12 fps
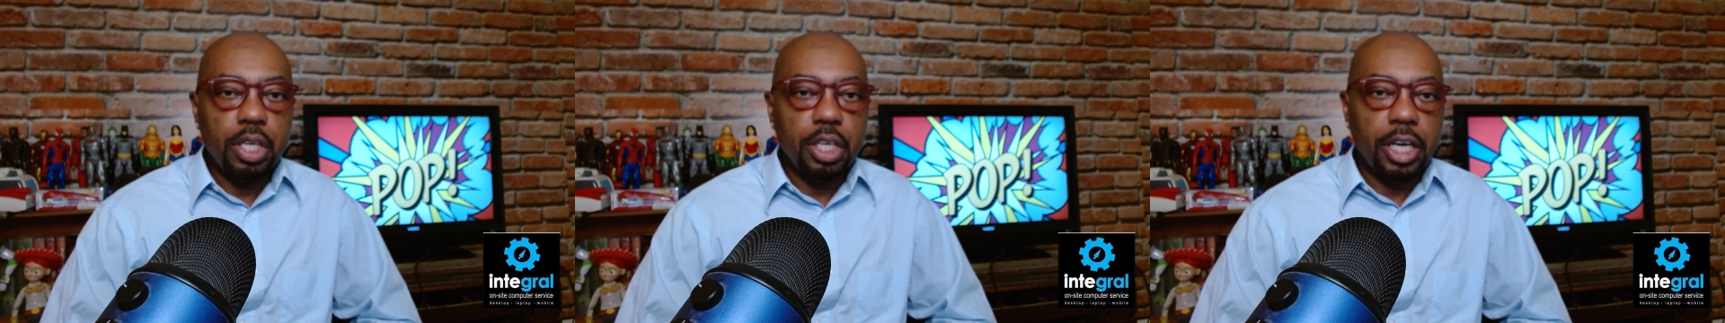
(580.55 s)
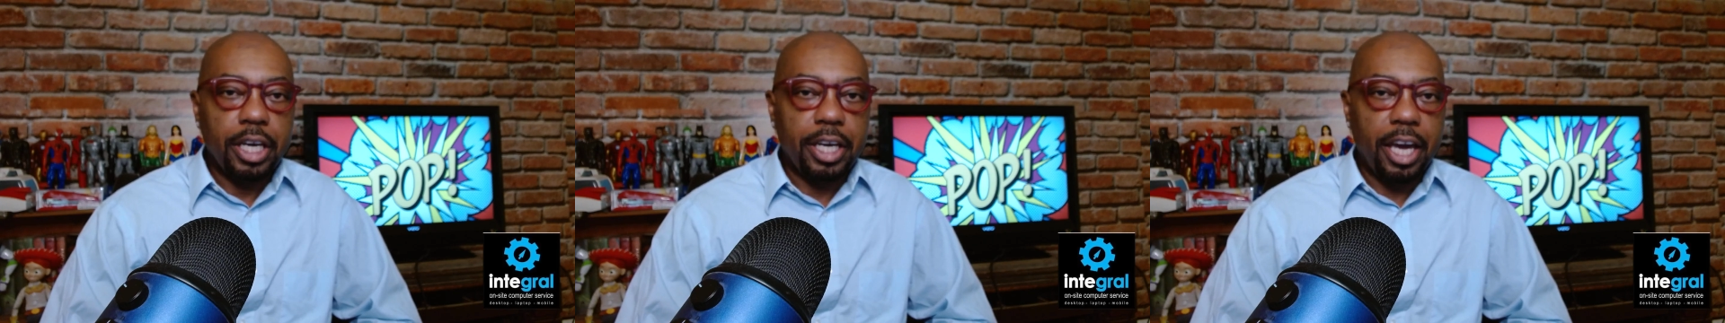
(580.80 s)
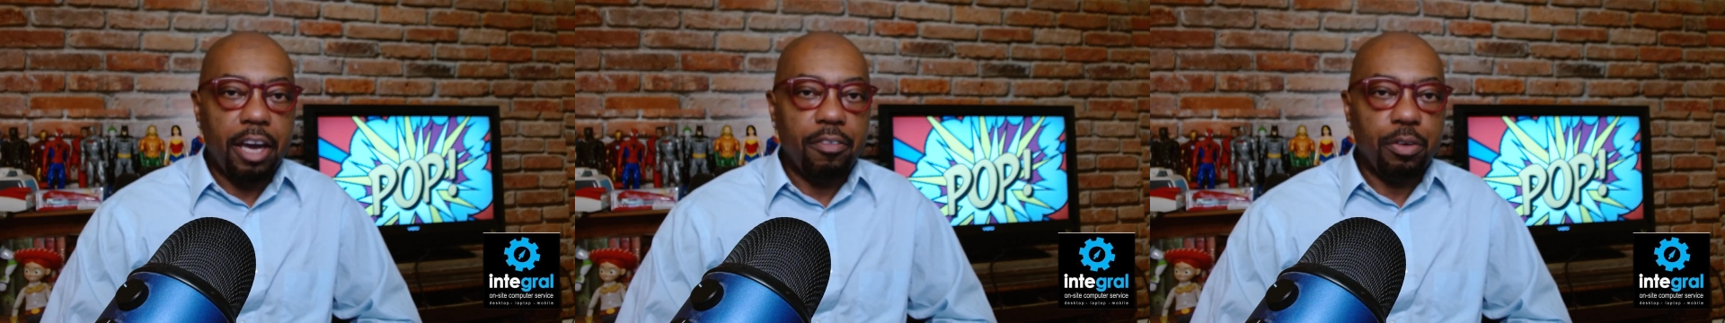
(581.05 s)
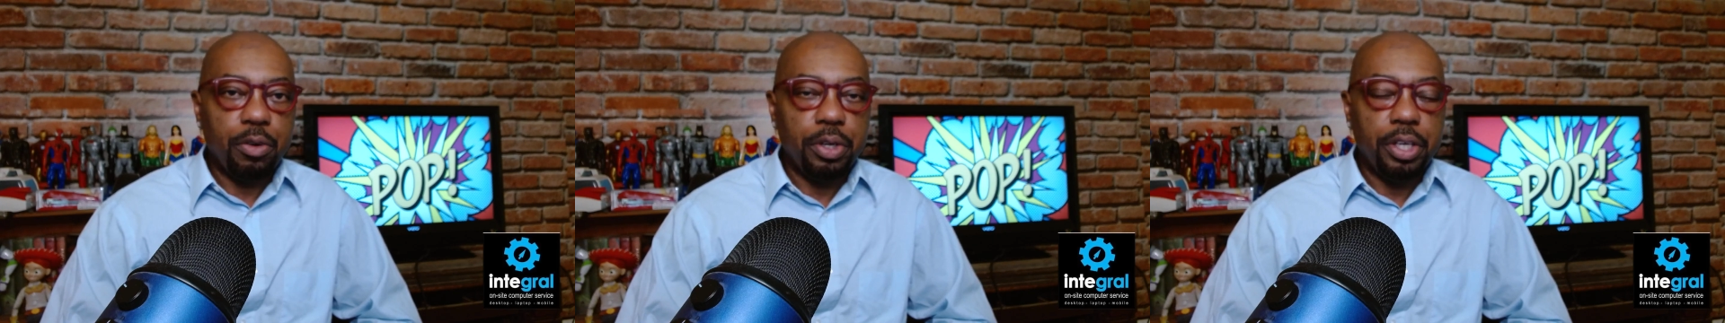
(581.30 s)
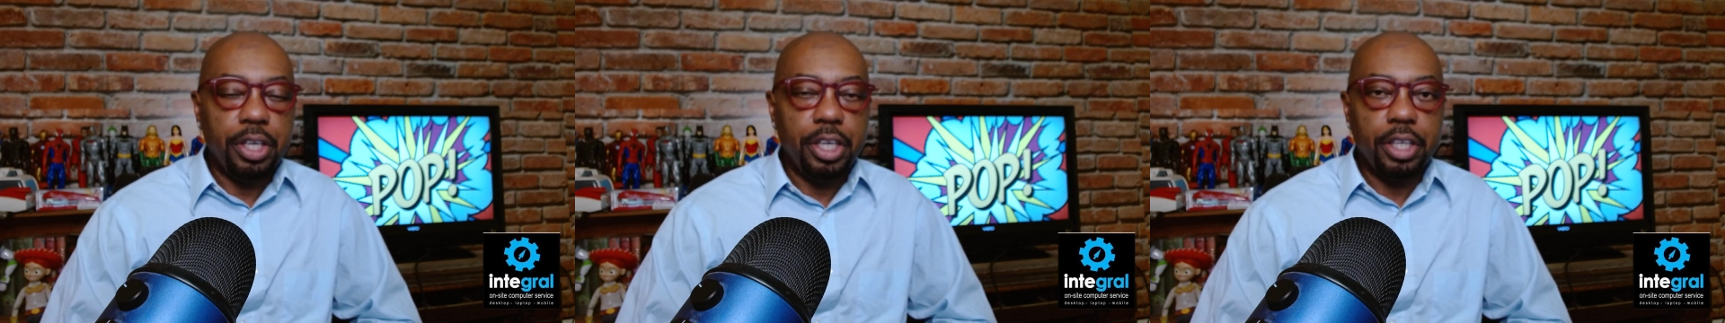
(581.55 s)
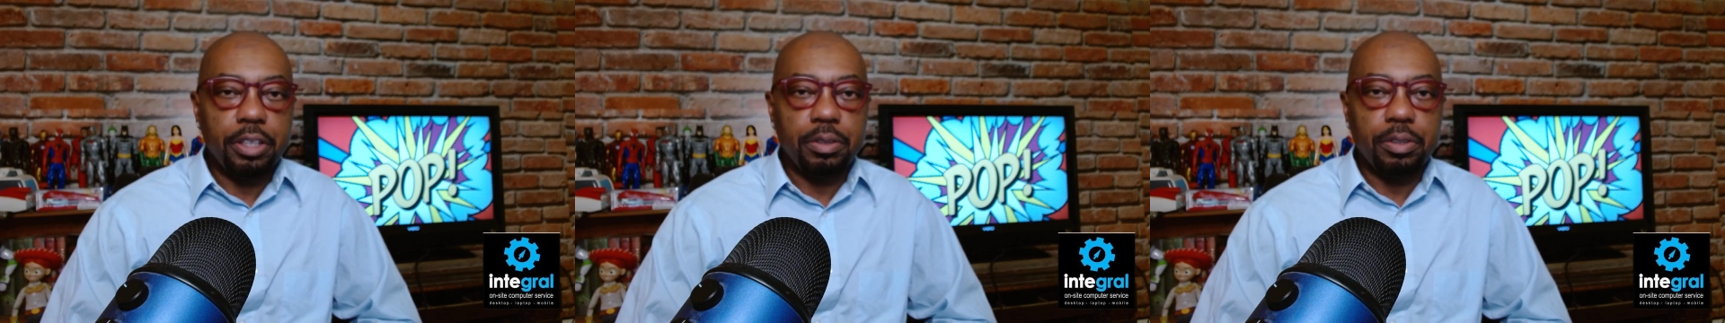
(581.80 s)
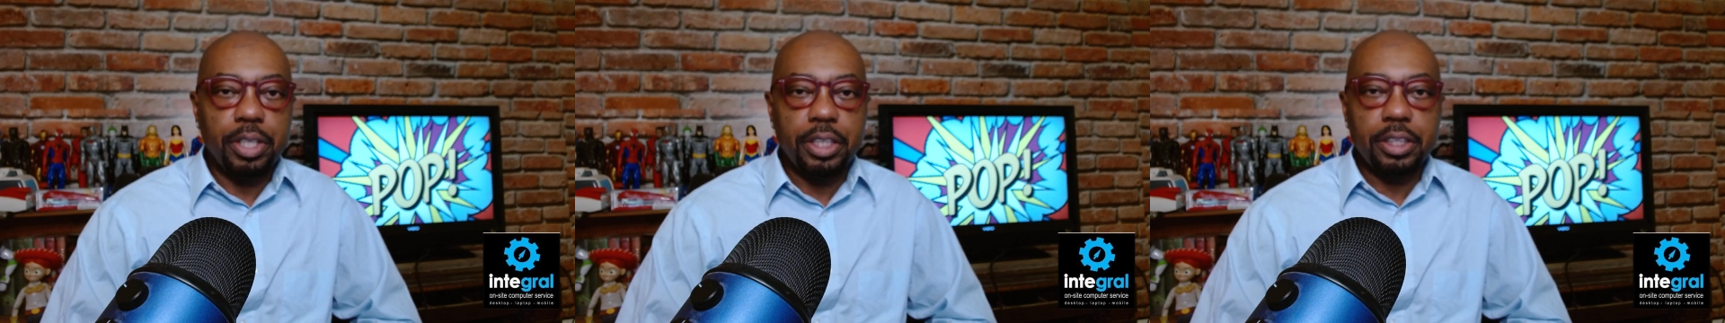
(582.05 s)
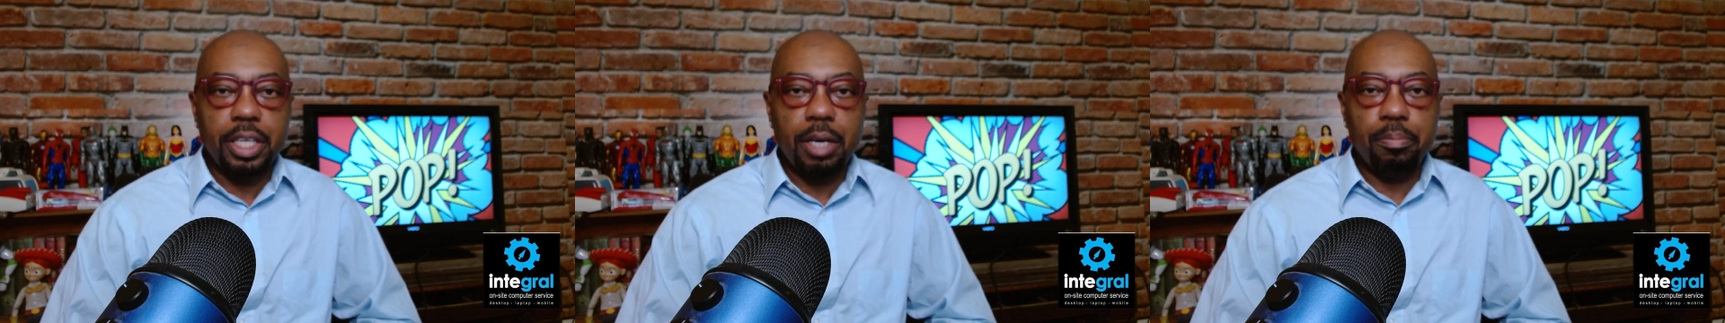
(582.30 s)
like Canva or any other
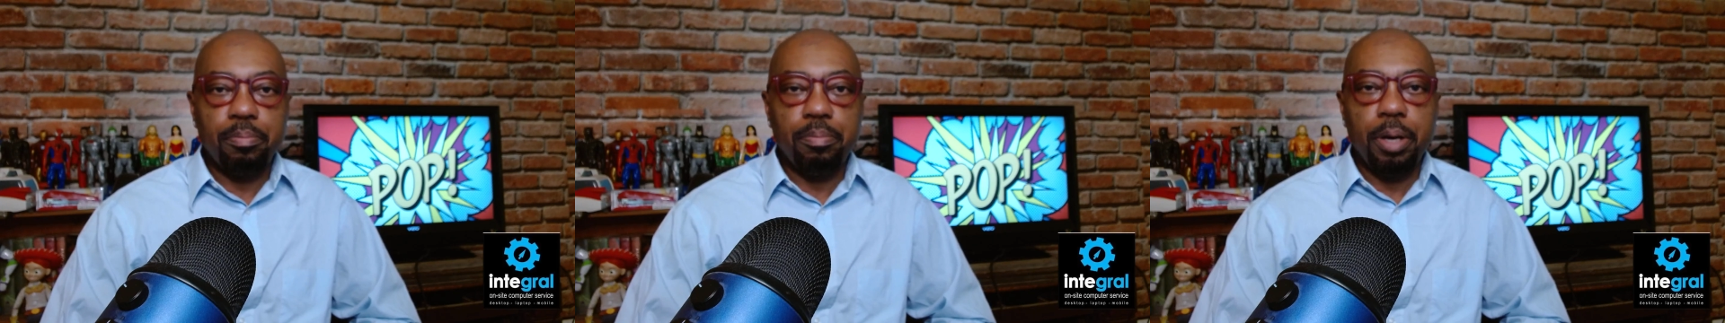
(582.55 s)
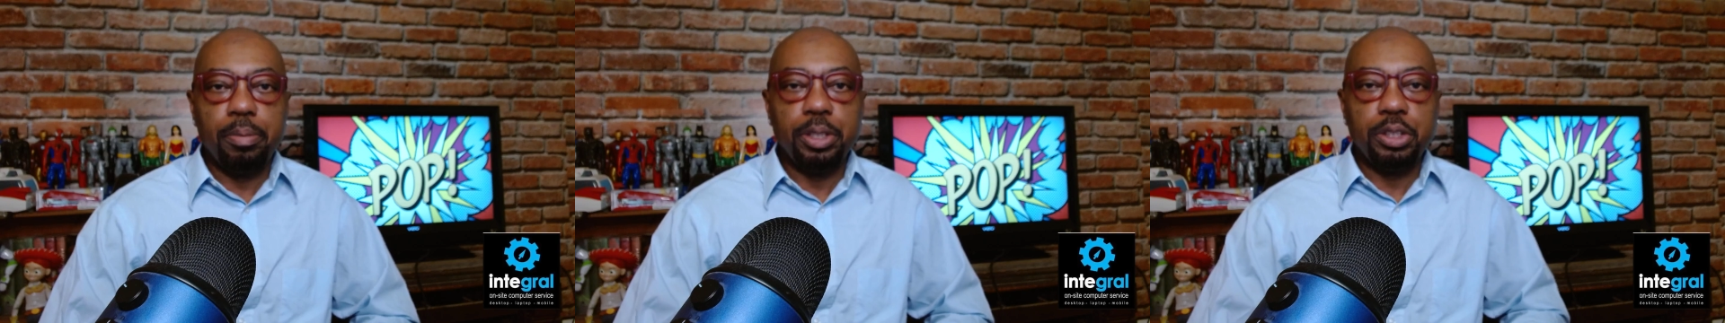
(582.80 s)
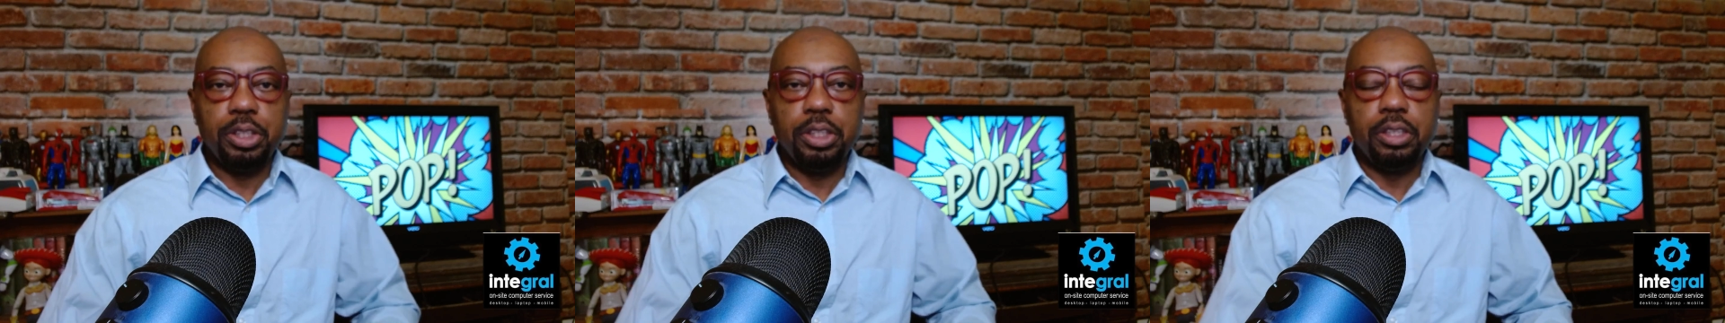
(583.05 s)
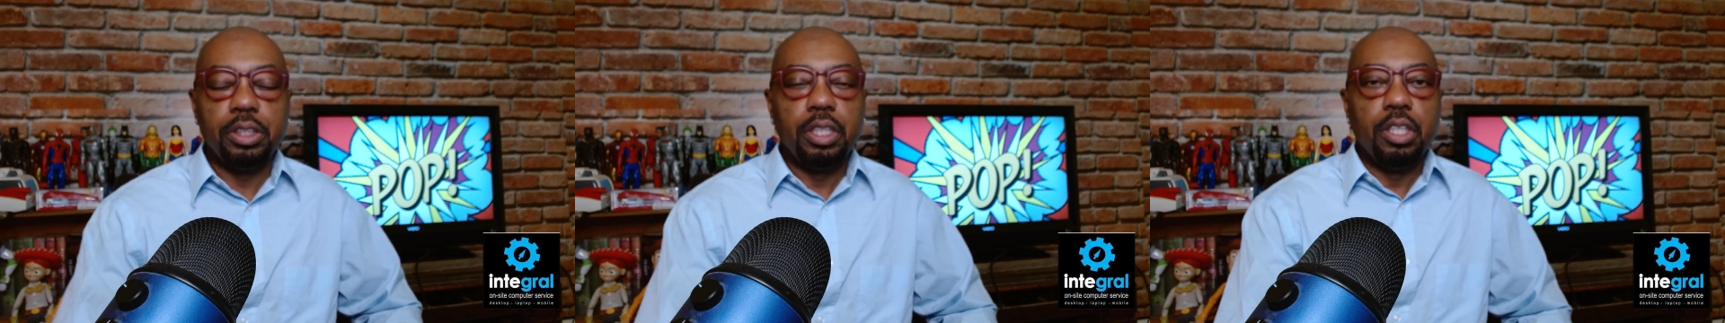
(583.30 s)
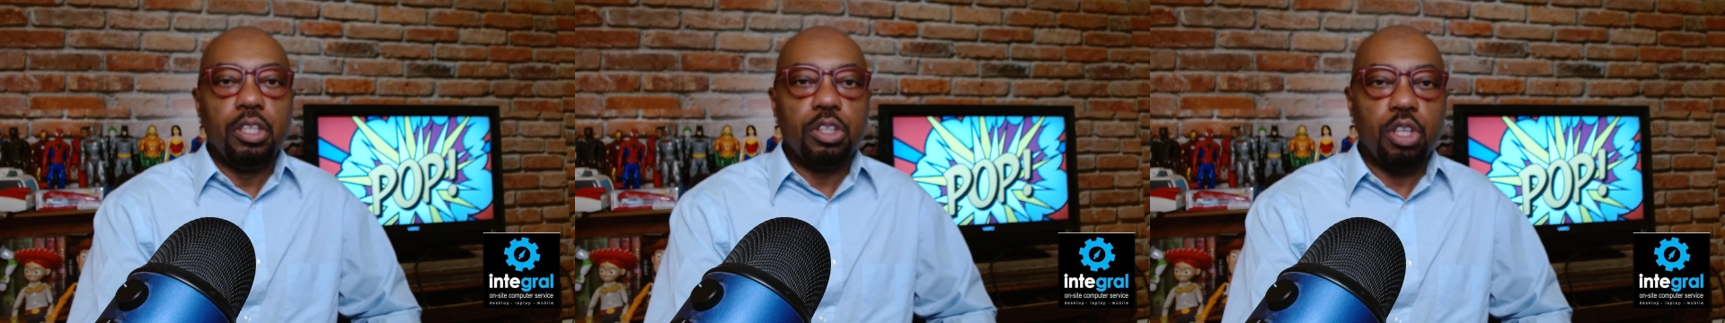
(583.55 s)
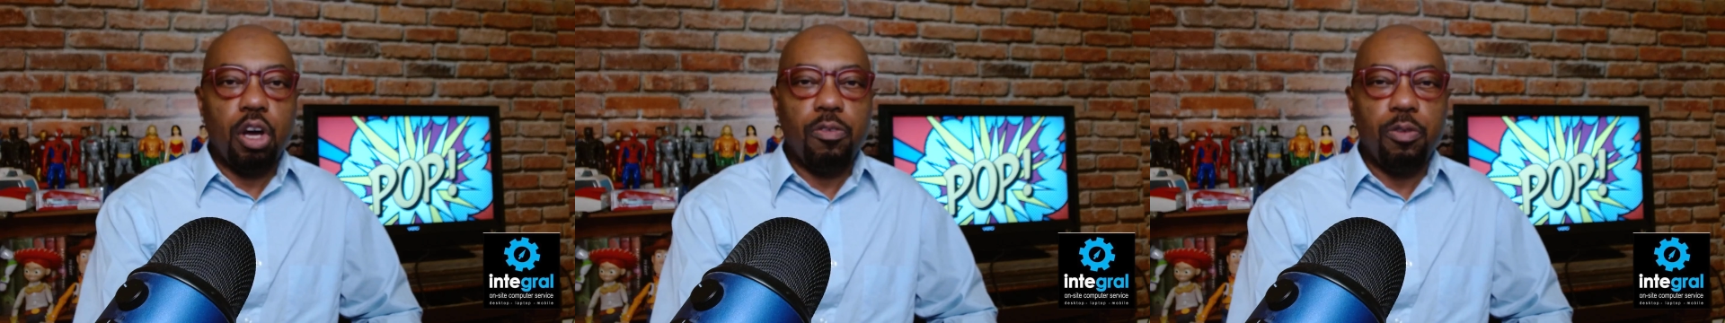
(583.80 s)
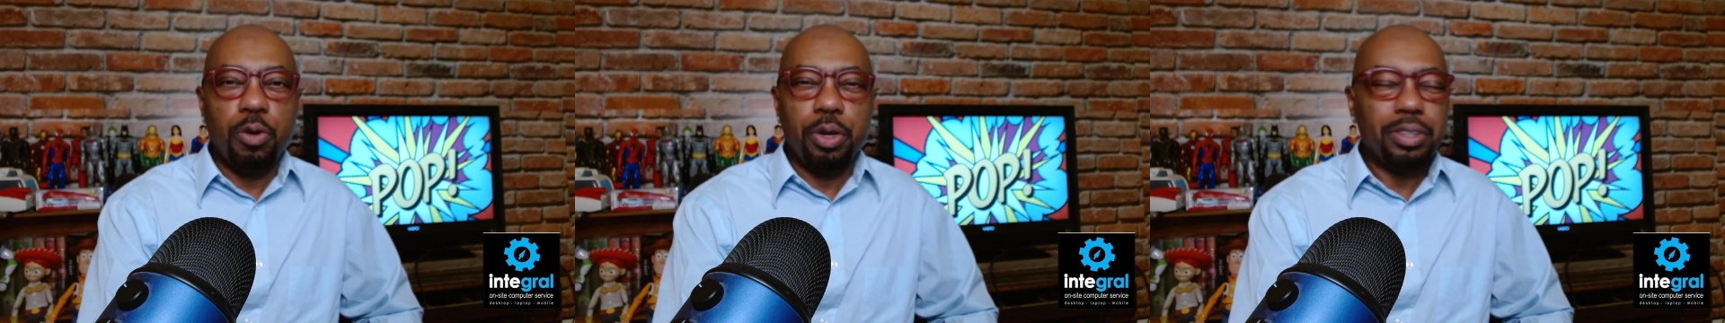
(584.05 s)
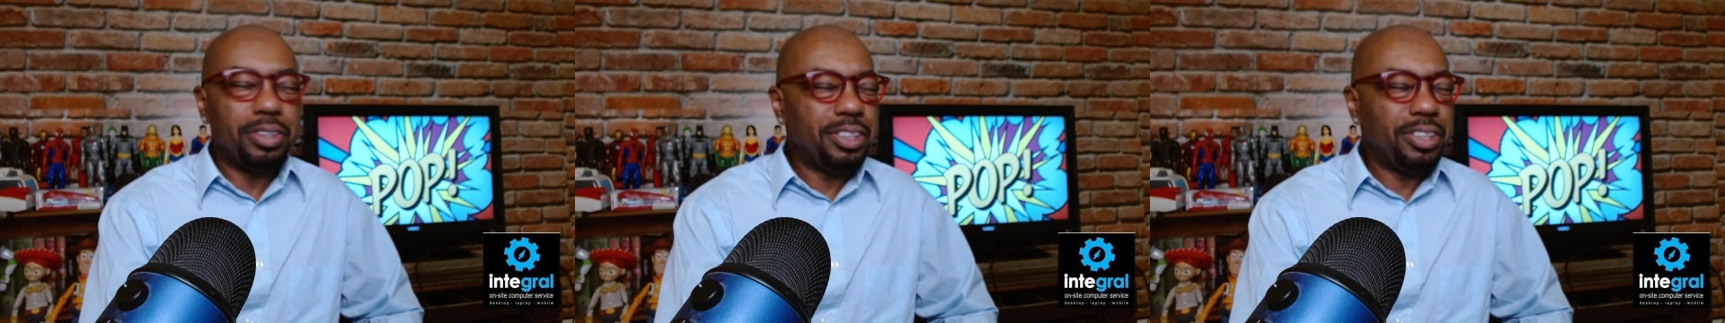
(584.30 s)
desktop publishing software.